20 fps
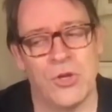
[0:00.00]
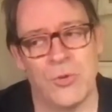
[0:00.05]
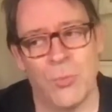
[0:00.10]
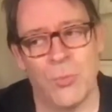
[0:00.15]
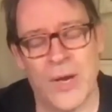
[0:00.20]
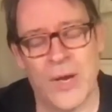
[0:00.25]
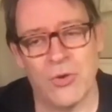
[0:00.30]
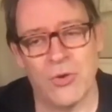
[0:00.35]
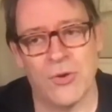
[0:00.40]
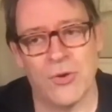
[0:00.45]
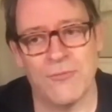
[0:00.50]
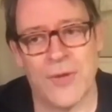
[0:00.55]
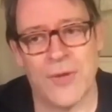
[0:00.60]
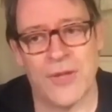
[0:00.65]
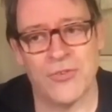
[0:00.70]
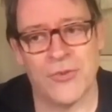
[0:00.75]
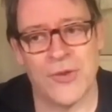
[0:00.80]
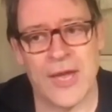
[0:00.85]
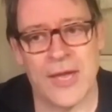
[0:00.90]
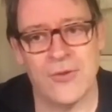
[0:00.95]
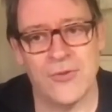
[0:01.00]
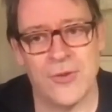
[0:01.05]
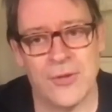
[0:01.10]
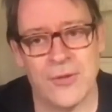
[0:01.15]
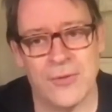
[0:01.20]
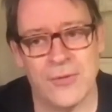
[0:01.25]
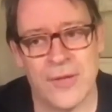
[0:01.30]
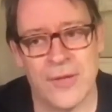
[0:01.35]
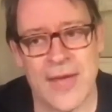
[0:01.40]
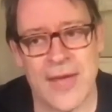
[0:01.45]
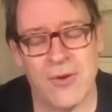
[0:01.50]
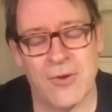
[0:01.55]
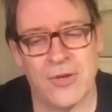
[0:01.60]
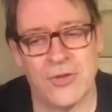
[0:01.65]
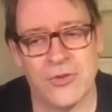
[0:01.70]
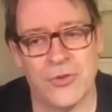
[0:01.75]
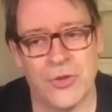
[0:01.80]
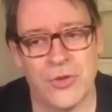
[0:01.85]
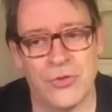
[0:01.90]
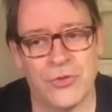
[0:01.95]
when you're investigating the
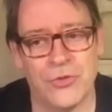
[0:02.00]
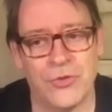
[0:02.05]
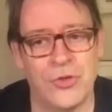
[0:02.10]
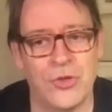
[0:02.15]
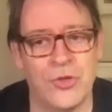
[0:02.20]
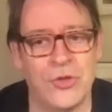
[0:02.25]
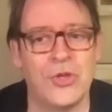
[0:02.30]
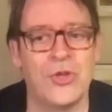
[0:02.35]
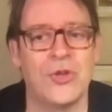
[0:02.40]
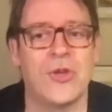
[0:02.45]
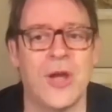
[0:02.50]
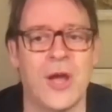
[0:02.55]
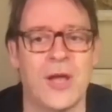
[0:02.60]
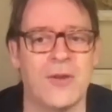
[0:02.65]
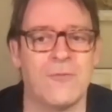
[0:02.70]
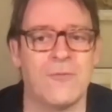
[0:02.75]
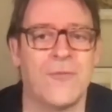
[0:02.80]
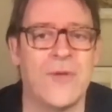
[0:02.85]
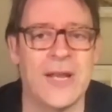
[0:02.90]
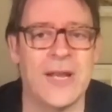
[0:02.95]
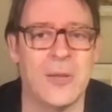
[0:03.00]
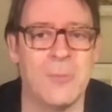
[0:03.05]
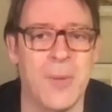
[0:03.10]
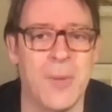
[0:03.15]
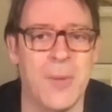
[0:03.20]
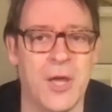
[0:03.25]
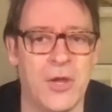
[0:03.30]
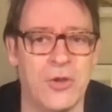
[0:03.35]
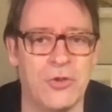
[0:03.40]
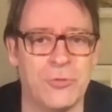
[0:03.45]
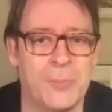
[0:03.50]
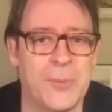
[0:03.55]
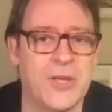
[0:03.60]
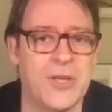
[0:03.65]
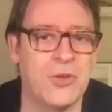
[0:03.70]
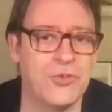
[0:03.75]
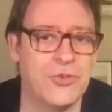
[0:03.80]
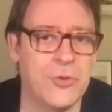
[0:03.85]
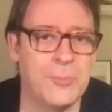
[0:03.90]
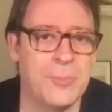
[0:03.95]
characters, you kind of feel immersed
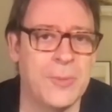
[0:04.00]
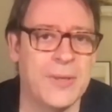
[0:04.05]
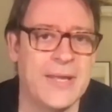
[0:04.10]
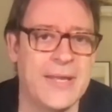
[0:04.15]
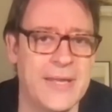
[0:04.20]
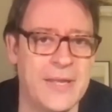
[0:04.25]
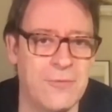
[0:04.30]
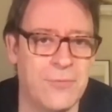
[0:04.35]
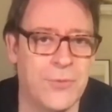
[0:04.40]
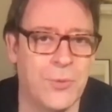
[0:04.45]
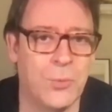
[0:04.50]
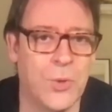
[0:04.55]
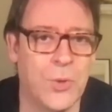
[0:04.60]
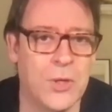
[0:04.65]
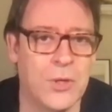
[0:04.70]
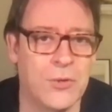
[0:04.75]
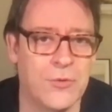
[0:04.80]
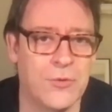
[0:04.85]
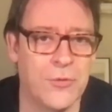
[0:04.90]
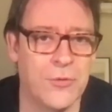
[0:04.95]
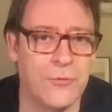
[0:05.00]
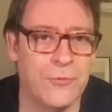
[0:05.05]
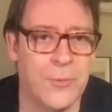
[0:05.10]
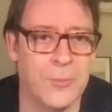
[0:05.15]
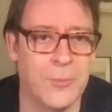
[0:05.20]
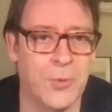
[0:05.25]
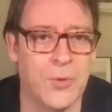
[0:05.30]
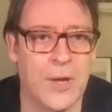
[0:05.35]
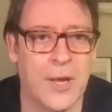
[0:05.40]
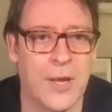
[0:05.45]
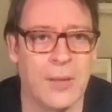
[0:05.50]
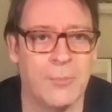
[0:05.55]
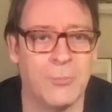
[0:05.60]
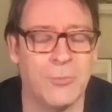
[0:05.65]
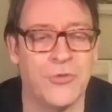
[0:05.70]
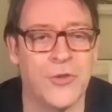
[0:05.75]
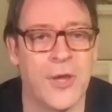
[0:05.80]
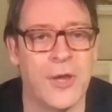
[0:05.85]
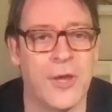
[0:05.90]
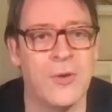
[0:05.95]
because you believe the world of the football club.
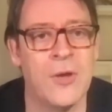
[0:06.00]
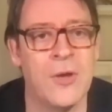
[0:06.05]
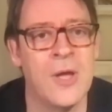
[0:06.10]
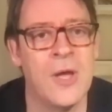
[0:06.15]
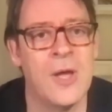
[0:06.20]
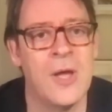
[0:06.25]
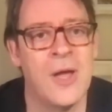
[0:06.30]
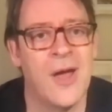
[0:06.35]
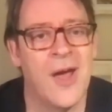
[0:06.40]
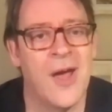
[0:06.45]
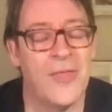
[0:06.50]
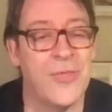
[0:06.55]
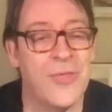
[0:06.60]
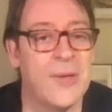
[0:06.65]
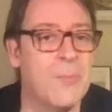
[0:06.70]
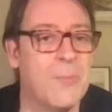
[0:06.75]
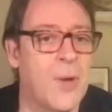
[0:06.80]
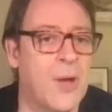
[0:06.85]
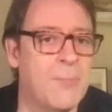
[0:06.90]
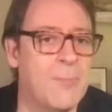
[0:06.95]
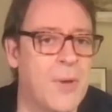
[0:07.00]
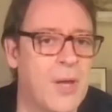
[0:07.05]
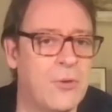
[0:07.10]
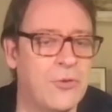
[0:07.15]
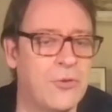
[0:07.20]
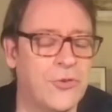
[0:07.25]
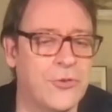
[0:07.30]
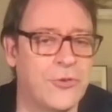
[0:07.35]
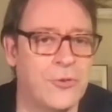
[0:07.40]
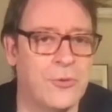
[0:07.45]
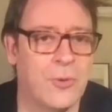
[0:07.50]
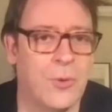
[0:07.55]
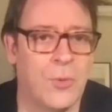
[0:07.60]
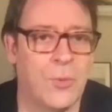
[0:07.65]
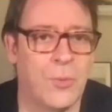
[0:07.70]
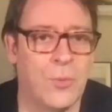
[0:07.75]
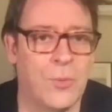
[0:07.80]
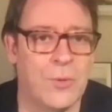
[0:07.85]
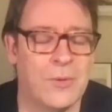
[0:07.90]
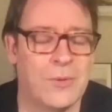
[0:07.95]
So I think my most
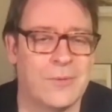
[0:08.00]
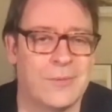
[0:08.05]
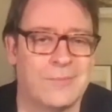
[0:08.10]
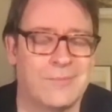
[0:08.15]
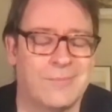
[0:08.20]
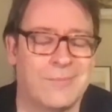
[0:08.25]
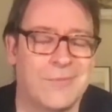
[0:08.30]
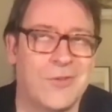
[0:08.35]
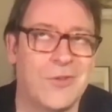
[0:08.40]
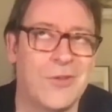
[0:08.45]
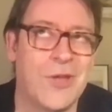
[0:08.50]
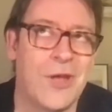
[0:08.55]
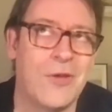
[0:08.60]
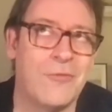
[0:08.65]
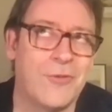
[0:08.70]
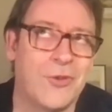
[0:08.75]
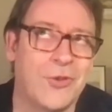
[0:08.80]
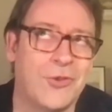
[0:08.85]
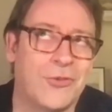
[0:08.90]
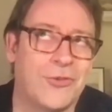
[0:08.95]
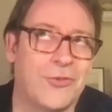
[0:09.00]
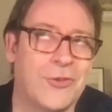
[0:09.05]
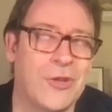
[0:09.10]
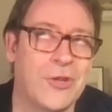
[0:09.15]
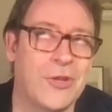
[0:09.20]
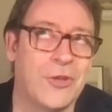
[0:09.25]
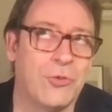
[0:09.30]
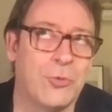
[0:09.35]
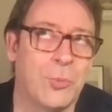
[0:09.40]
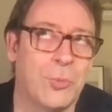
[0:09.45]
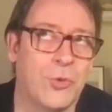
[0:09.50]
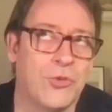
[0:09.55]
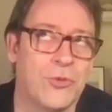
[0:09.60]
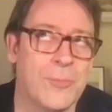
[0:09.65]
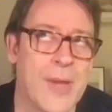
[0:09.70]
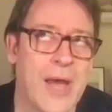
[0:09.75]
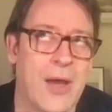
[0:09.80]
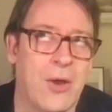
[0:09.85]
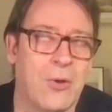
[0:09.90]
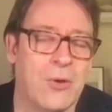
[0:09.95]
nervousness was
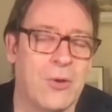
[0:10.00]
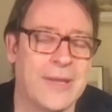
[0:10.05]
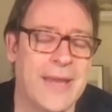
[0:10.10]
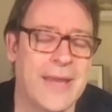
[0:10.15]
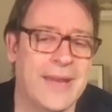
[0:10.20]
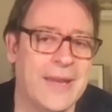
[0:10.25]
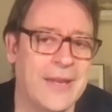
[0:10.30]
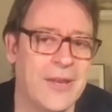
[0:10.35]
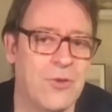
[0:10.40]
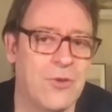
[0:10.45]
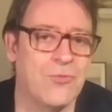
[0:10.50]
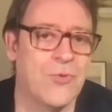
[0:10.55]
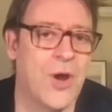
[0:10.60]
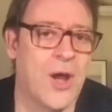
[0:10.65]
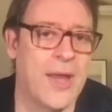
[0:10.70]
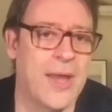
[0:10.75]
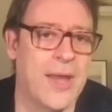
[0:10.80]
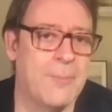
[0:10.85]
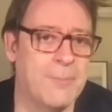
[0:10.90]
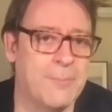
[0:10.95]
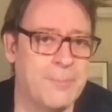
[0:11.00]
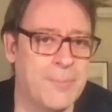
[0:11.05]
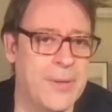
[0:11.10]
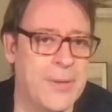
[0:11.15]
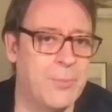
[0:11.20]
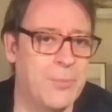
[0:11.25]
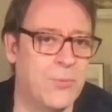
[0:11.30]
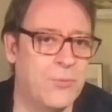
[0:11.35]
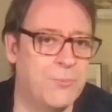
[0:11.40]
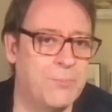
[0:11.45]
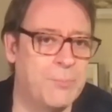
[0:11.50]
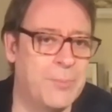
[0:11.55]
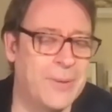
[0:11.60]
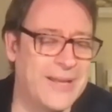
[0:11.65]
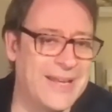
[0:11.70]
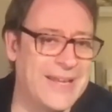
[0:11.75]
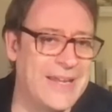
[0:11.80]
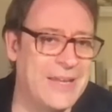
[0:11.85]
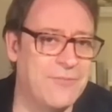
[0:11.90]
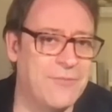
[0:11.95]
about getting it right and people
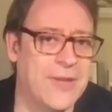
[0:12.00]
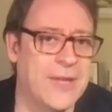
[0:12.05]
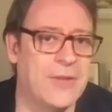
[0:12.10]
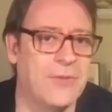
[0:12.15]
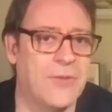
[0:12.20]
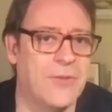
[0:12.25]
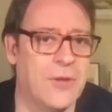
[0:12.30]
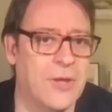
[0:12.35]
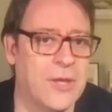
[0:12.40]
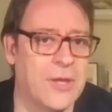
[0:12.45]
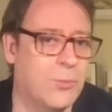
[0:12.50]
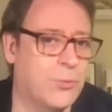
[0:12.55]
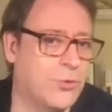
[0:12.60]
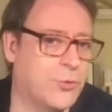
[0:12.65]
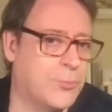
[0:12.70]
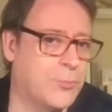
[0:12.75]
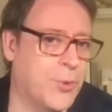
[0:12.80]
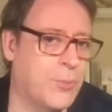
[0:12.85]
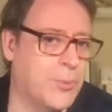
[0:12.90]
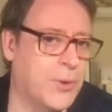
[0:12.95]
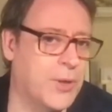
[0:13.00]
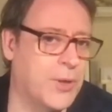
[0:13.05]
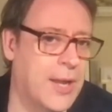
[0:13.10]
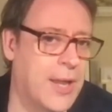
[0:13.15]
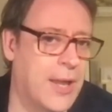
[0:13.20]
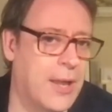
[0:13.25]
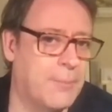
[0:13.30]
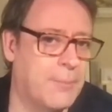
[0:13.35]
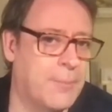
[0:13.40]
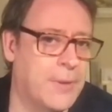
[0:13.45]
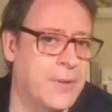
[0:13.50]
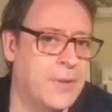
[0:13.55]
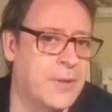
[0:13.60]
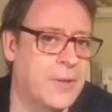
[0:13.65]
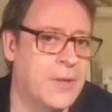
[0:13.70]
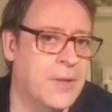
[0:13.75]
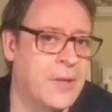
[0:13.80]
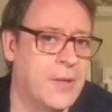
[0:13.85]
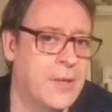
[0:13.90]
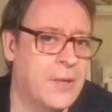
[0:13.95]
believing that it was a proper club,
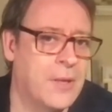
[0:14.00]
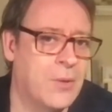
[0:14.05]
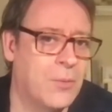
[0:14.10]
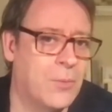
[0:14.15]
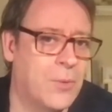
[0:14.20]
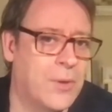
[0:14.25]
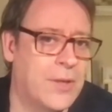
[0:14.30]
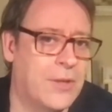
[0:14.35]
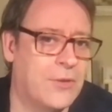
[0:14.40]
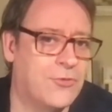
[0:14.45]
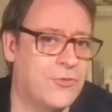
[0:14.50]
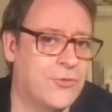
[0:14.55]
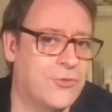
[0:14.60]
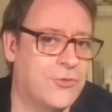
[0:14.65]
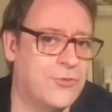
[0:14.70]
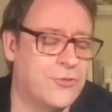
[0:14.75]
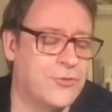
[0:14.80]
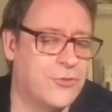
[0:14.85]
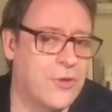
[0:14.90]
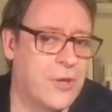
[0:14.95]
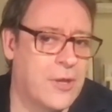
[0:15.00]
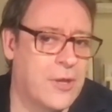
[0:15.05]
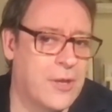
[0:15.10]
which